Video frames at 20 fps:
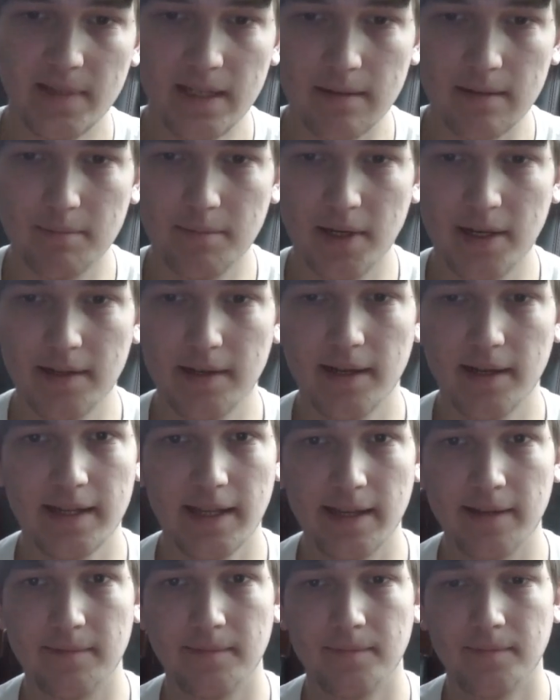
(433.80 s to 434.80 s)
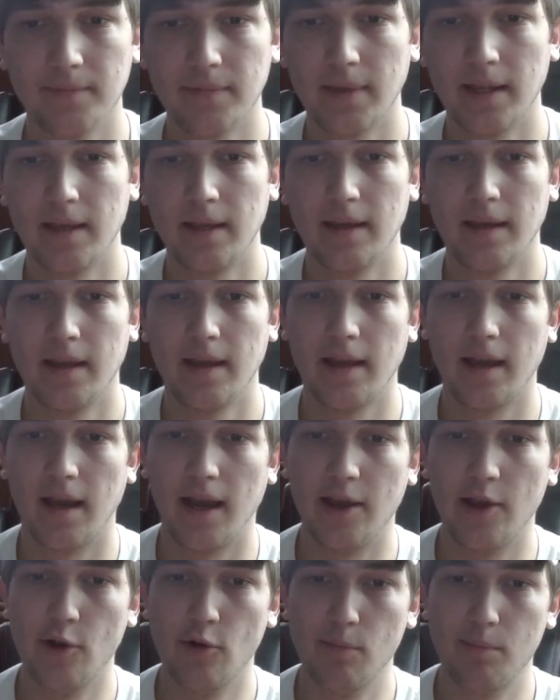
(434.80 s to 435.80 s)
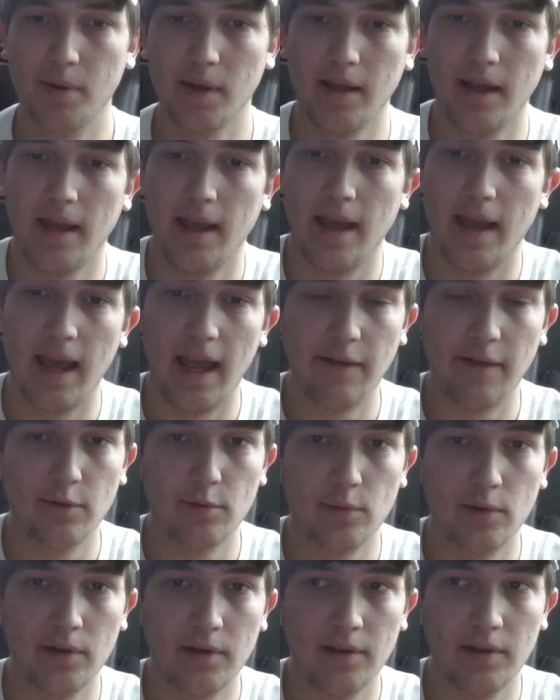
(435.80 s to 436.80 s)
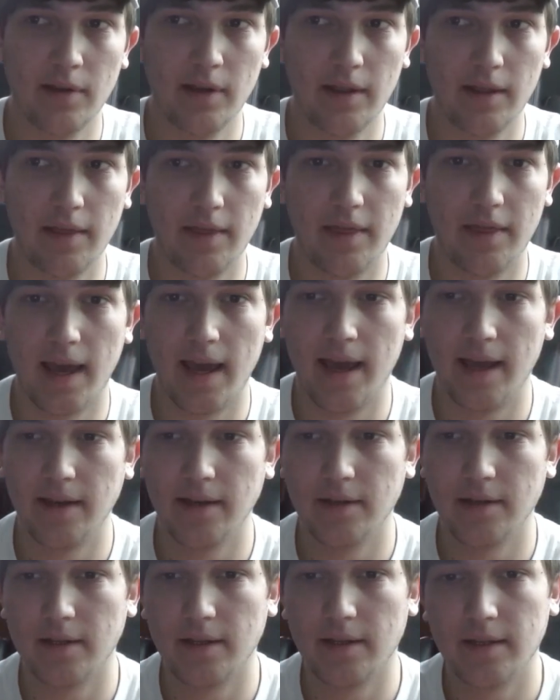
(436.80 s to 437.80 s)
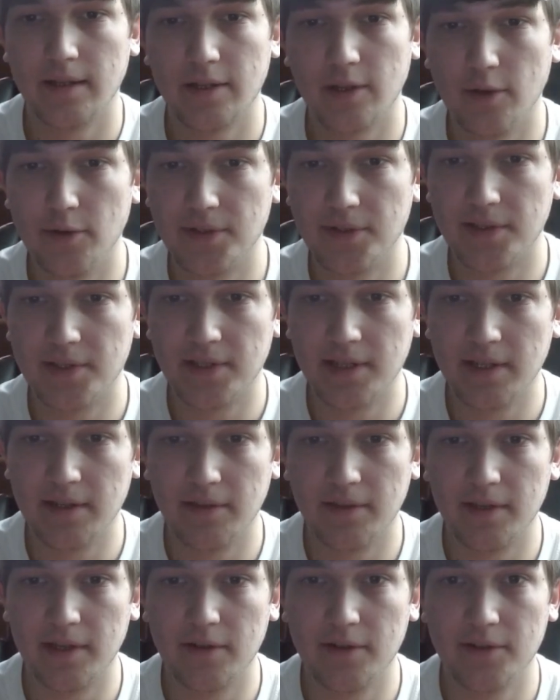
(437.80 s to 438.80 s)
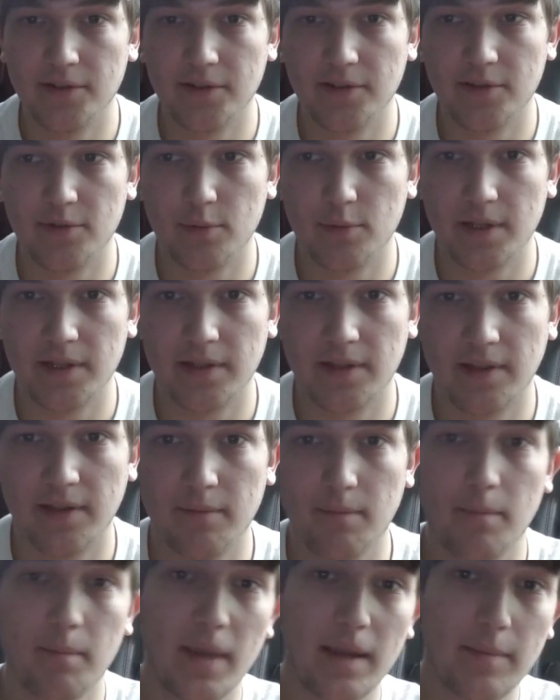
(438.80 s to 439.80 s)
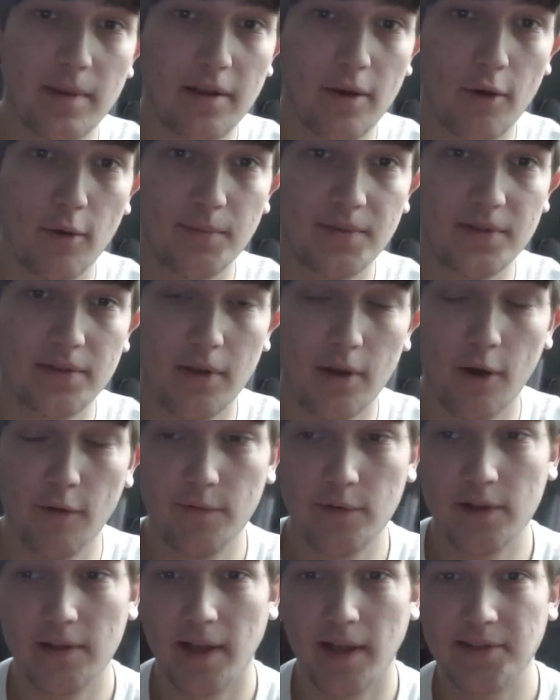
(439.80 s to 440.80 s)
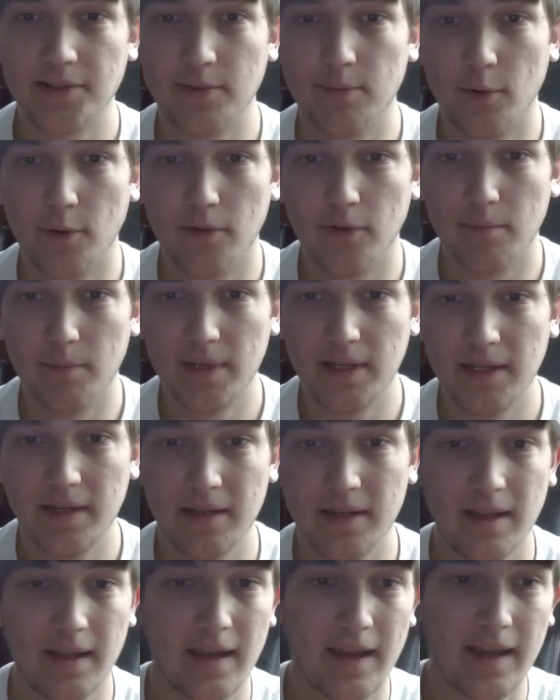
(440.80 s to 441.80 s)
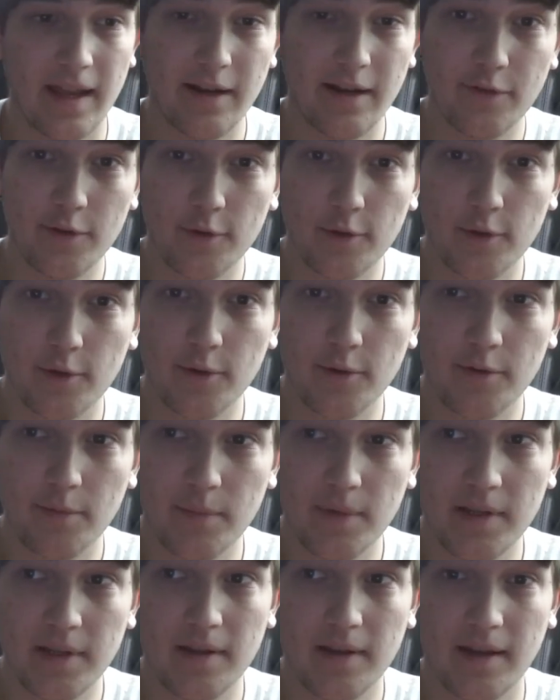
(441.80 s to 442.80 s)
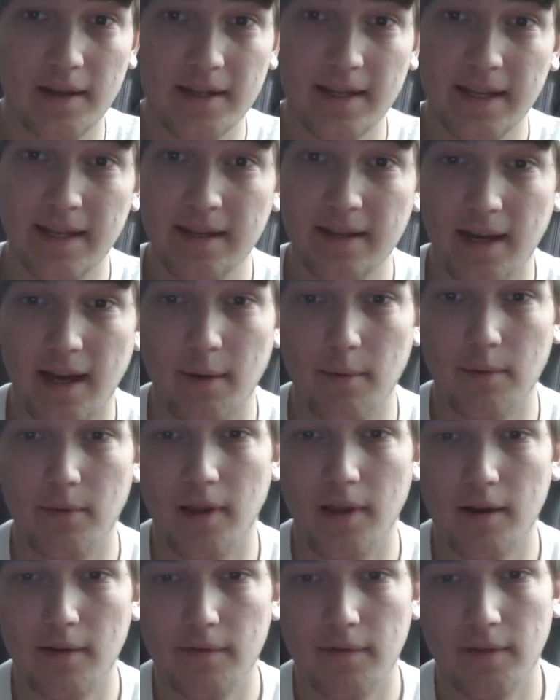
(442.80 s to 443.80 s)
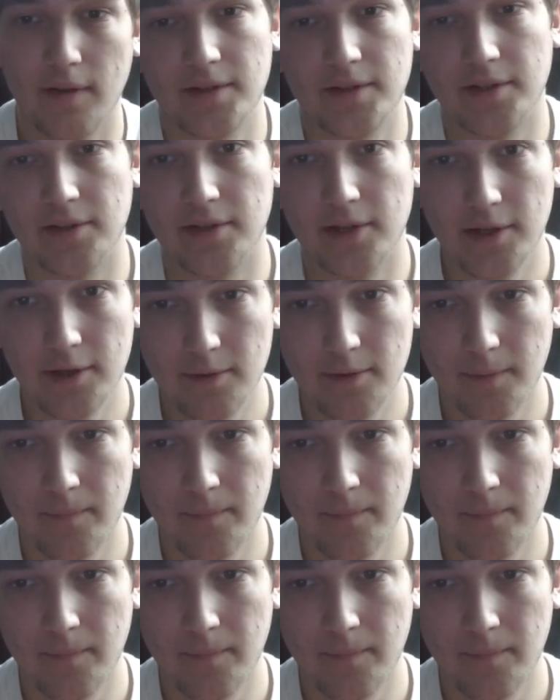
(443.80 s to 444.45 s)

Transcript: But again, I hope everyone that goes to see it in theaters this weekend maybe hopefully likes it more than me. And if you agree with me, again, I would love to know.